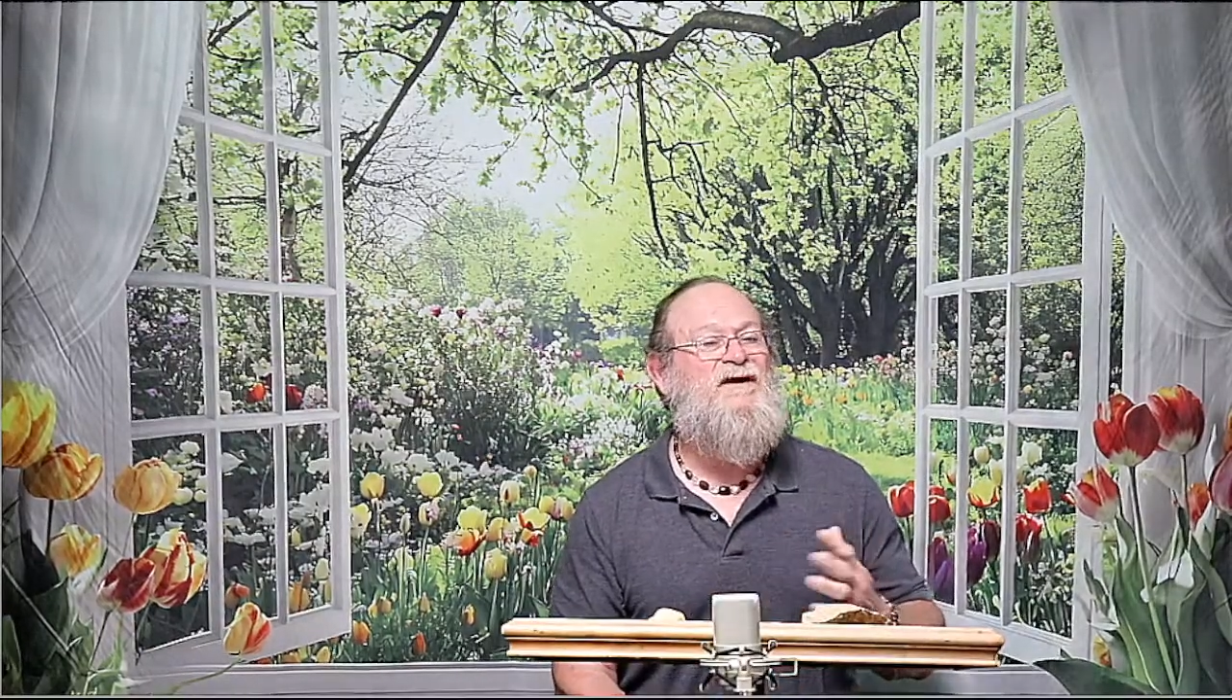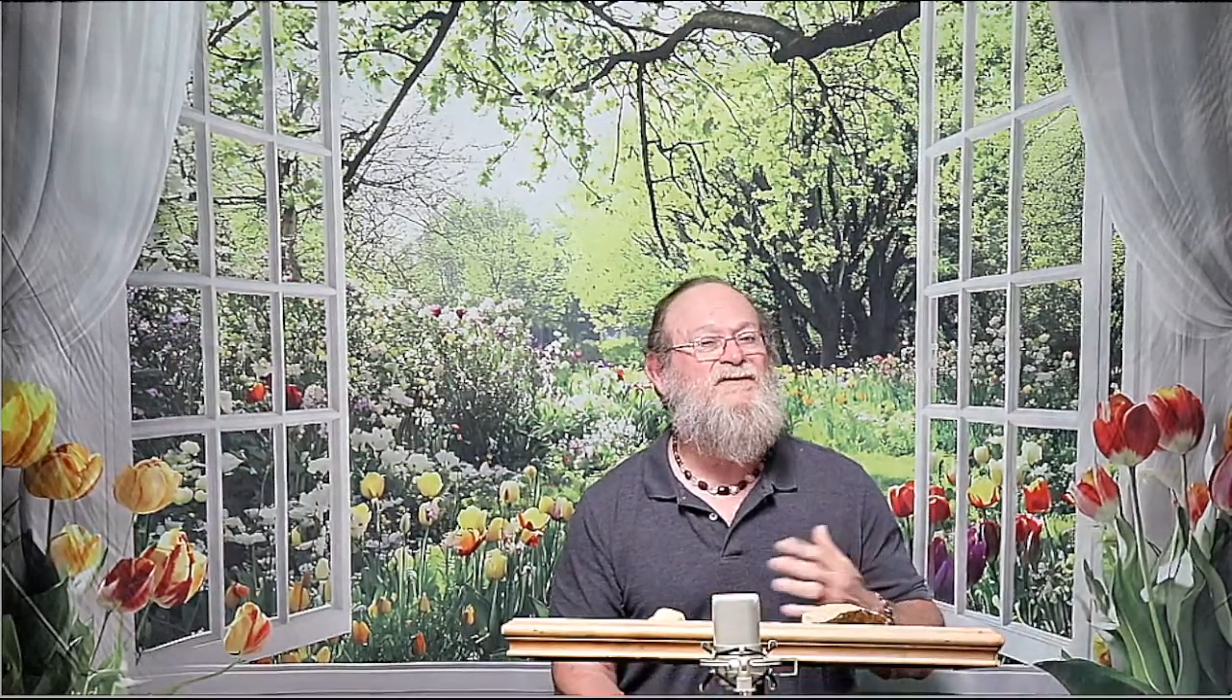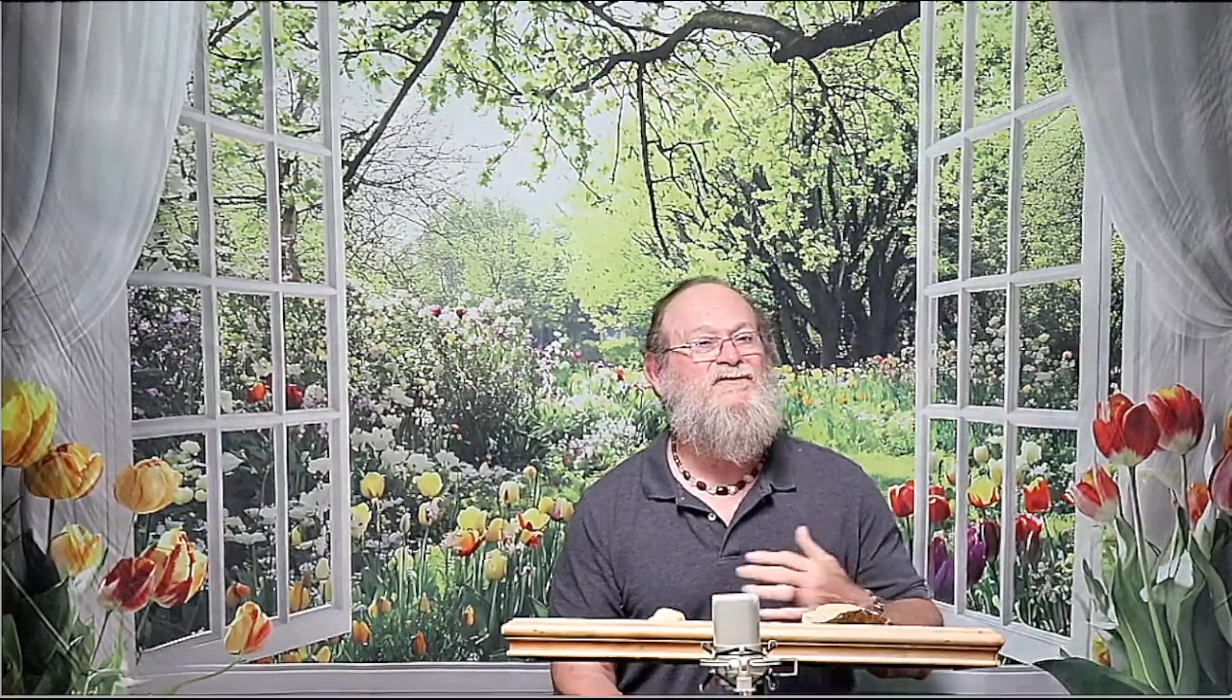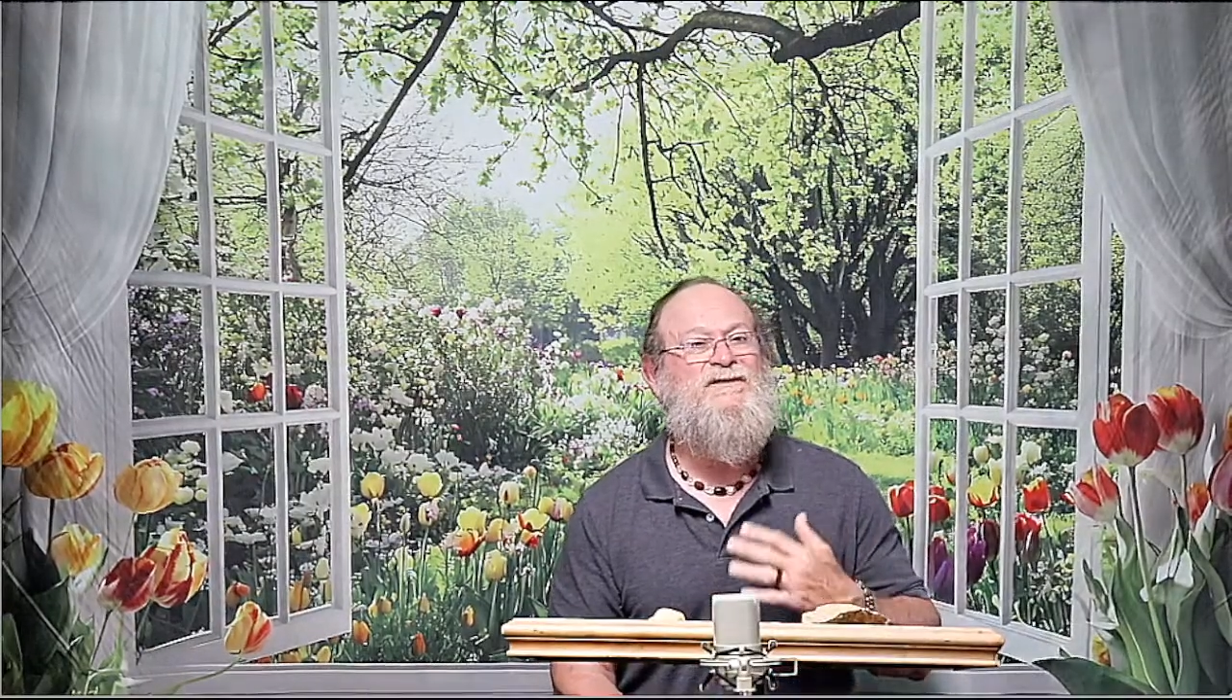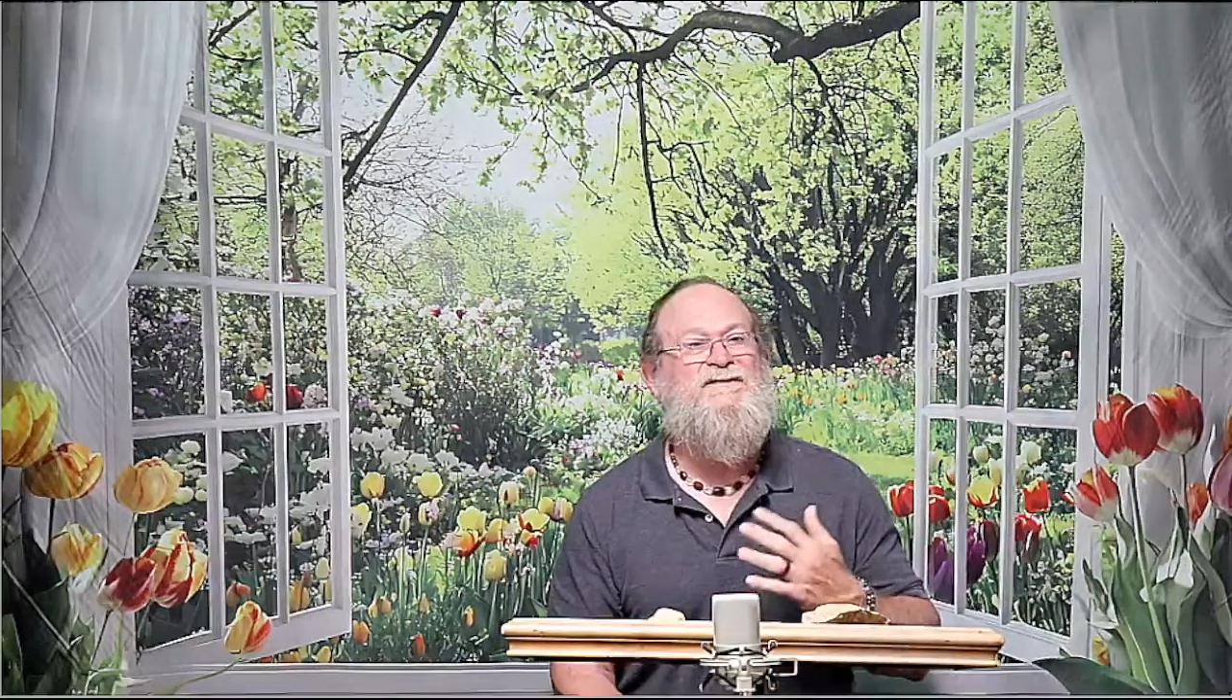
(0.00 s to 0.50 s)

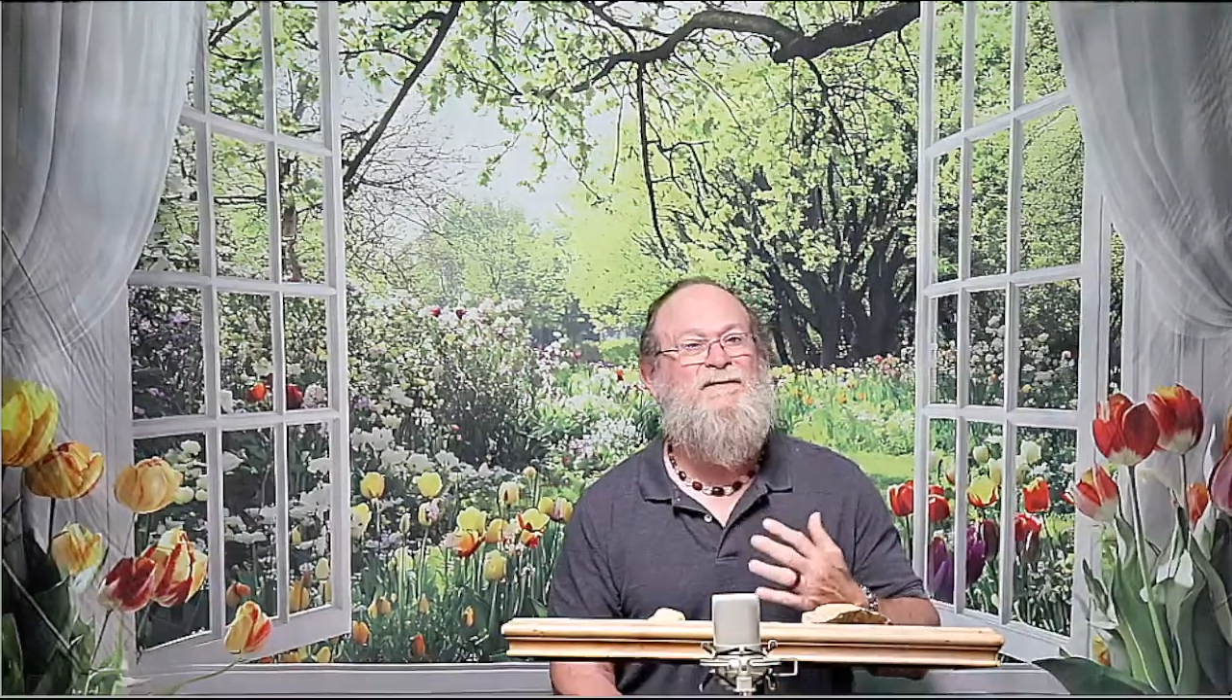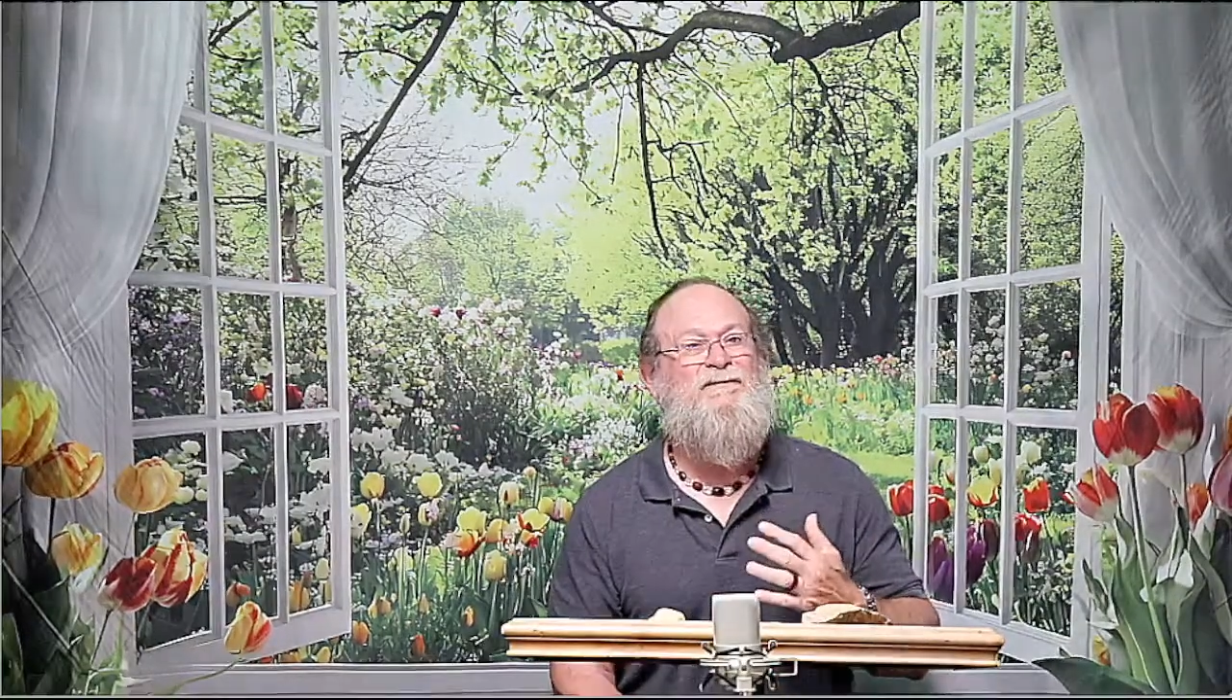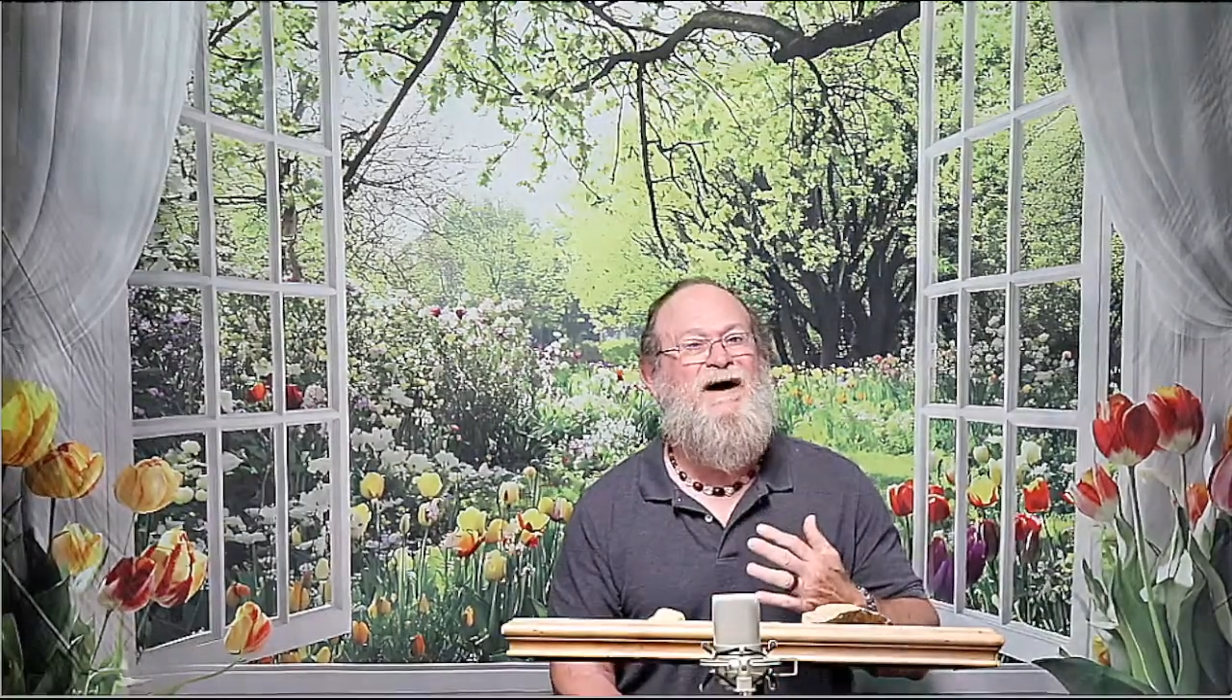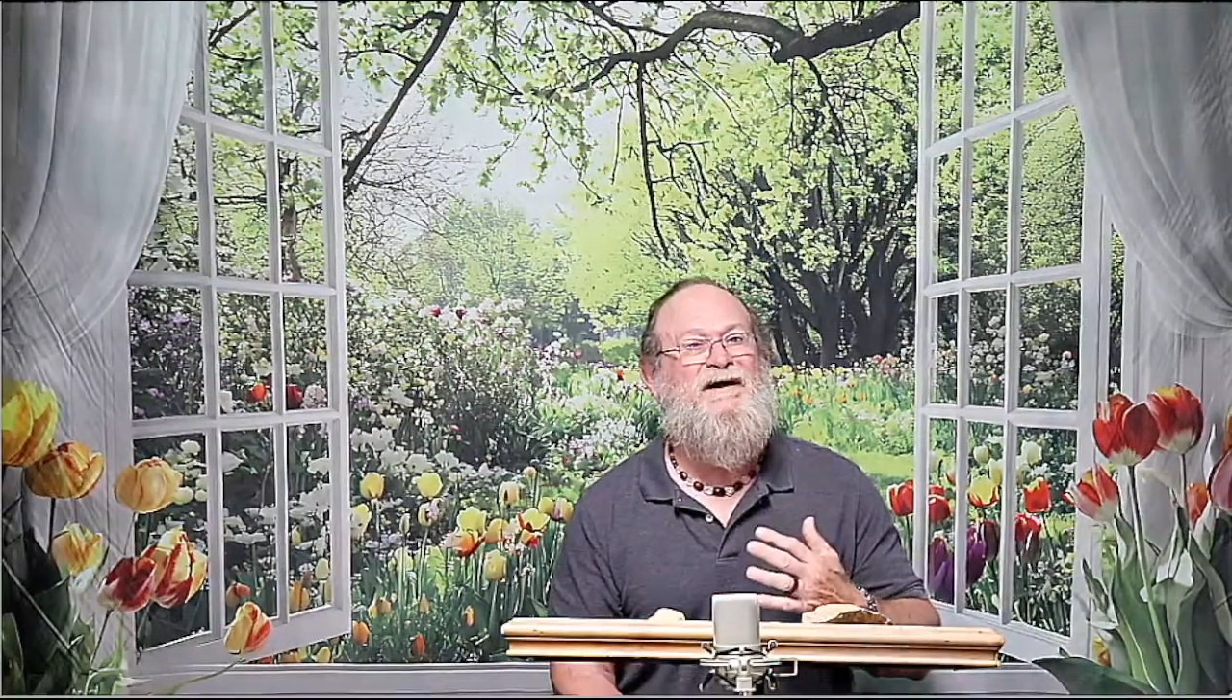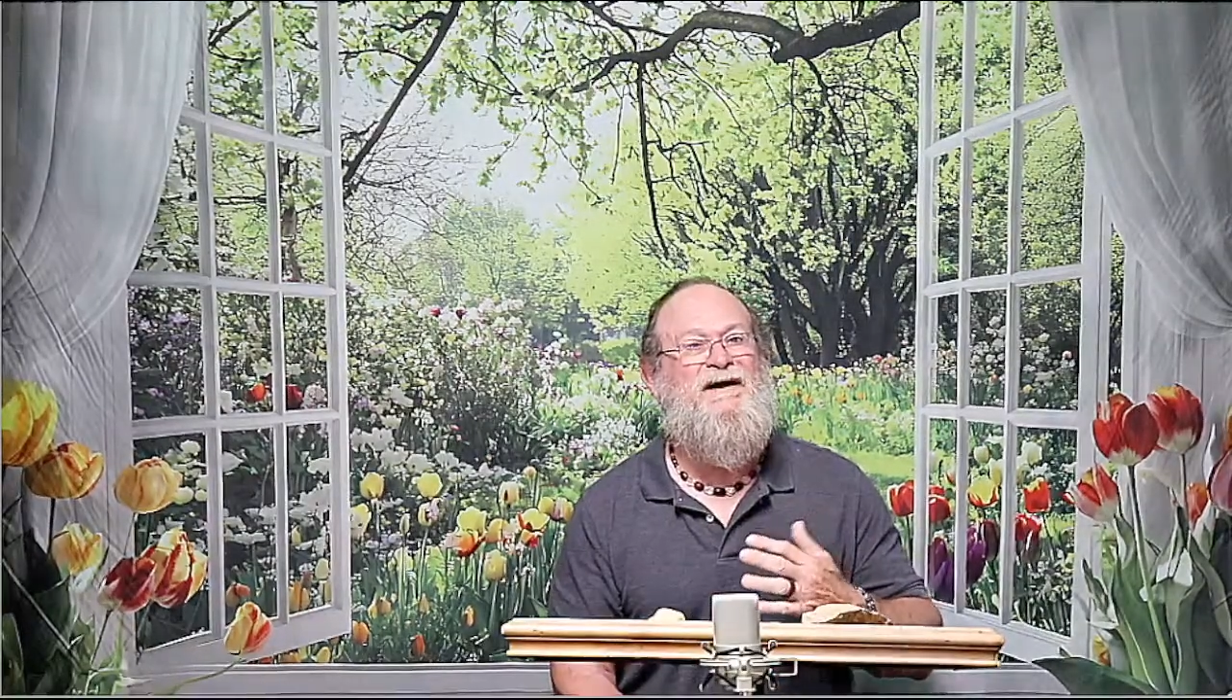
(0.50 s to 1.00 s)
with somebody and